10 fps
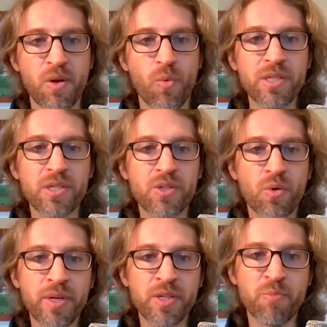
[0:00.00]
What
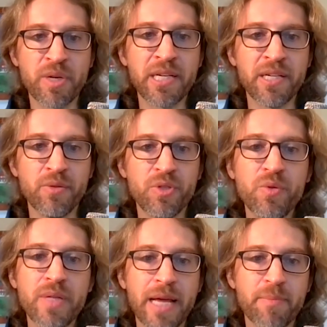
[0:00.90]
stories are bringing you
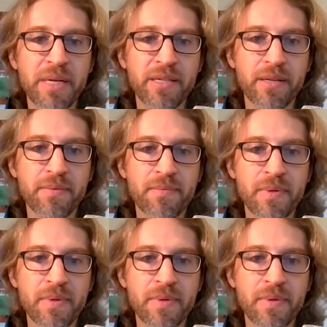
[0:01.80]
to that opinion?